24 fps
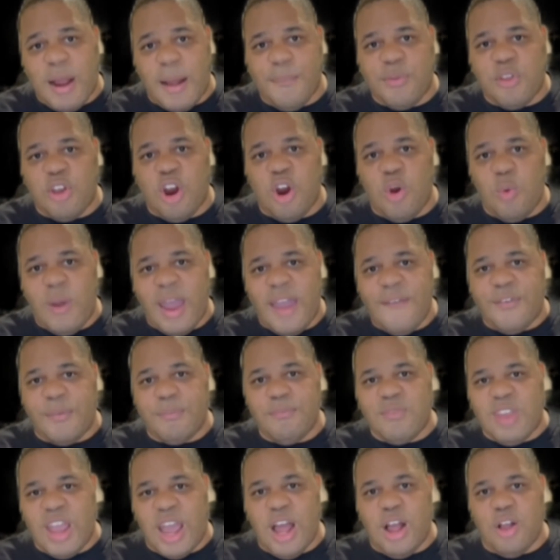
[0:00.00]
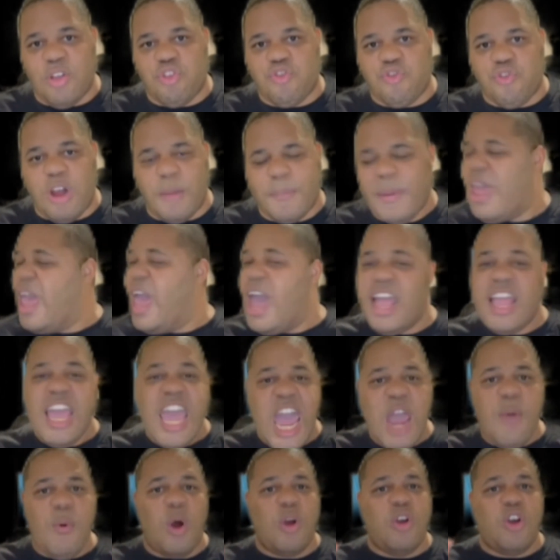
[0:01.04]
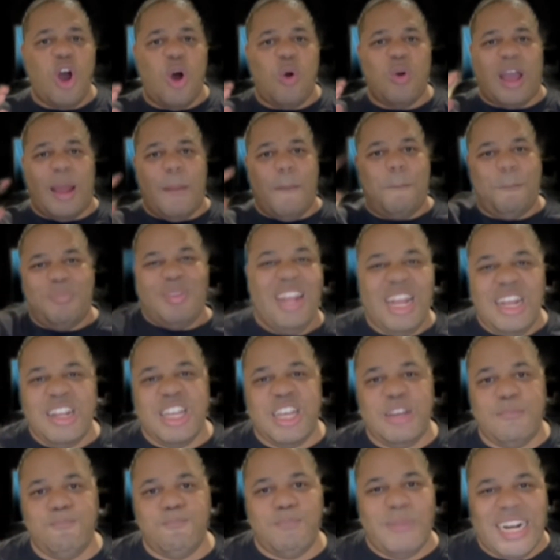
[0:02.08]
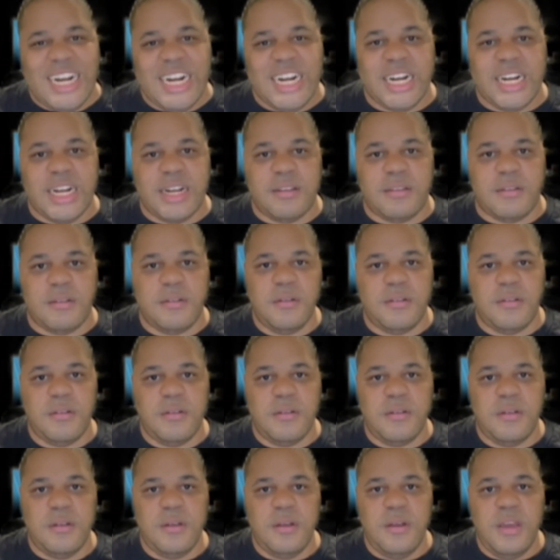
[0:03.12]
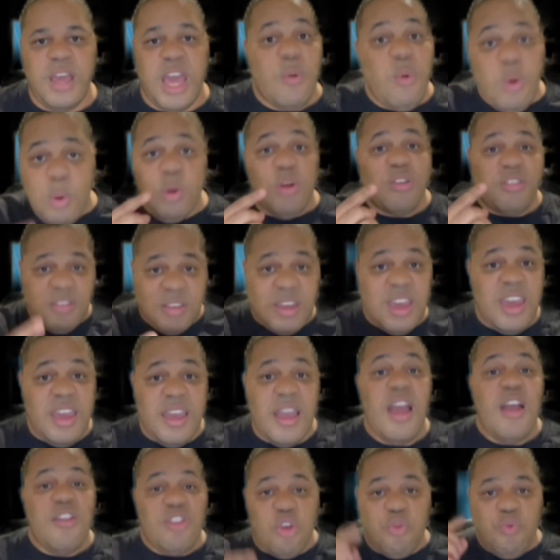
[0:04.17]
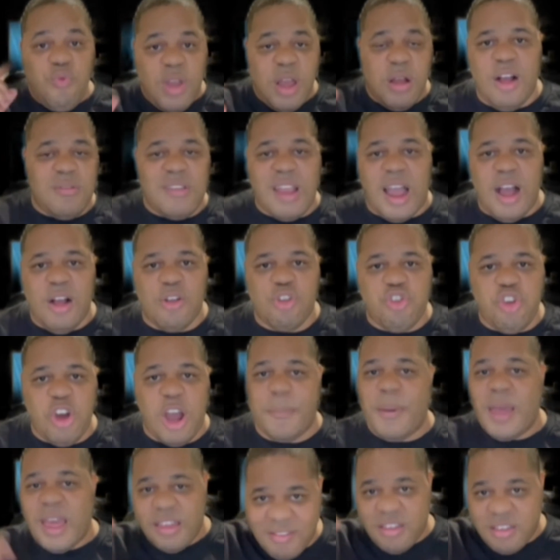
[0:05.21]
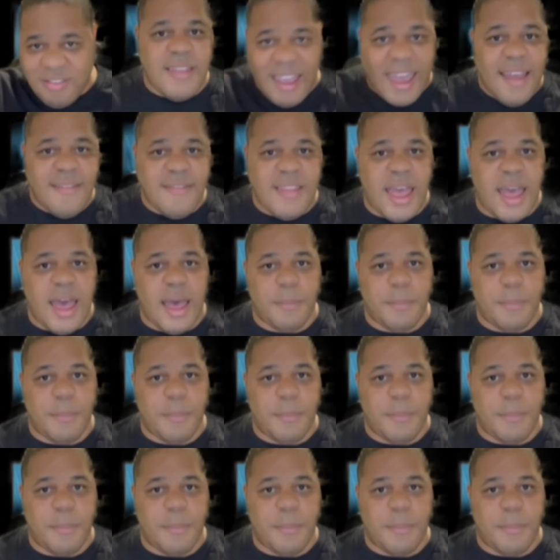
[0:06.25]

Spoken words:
away from Donald Trump, and he will go completely mad. And we will see the real Donald Trump stand up.